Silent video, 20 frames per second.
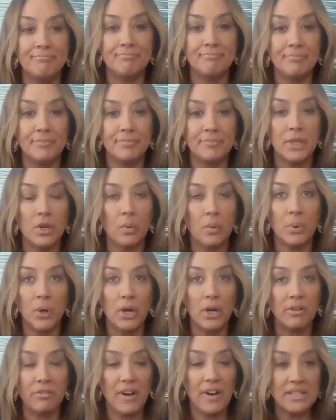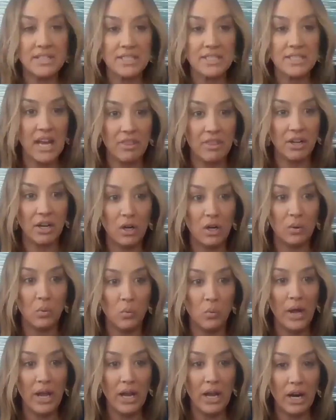you know, put a fund together
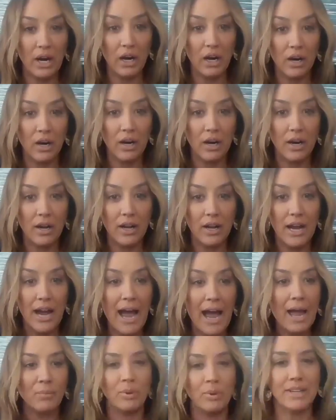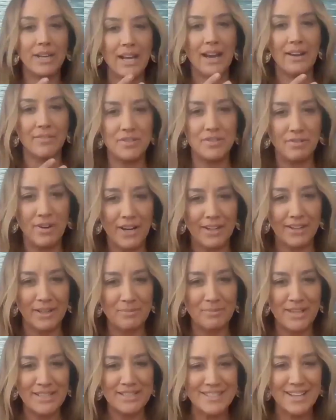where I wouldn't have to run it
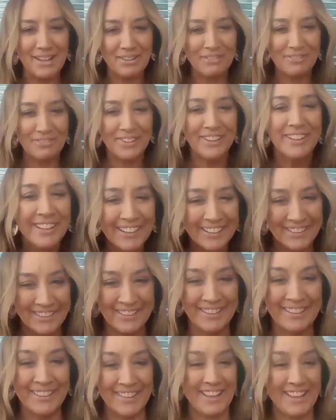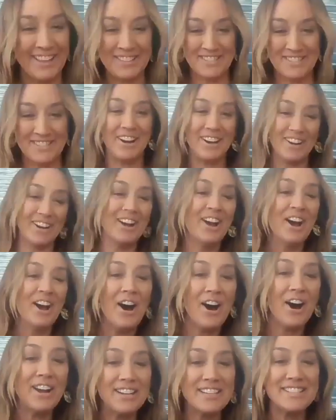myself. That's the
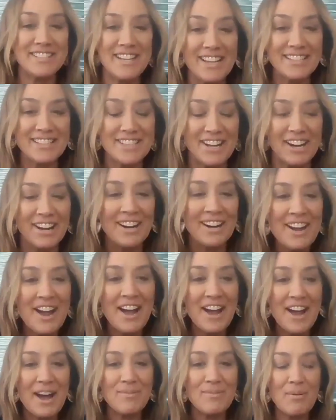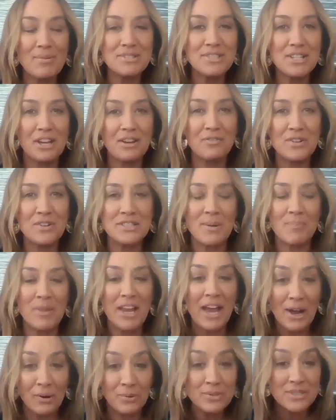honest answer. I was looking for something
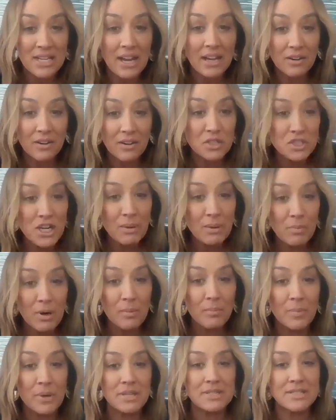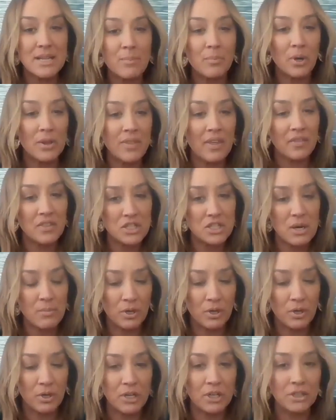outside of the chamber, but someone that the
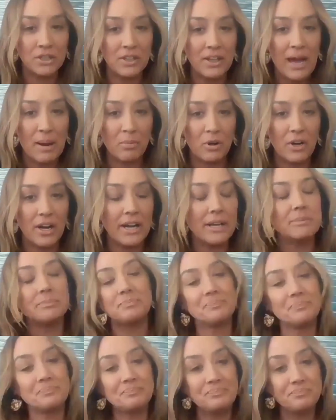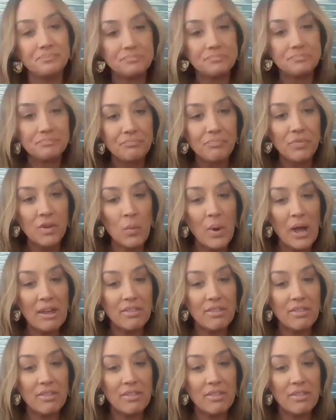chamber could collaborate with.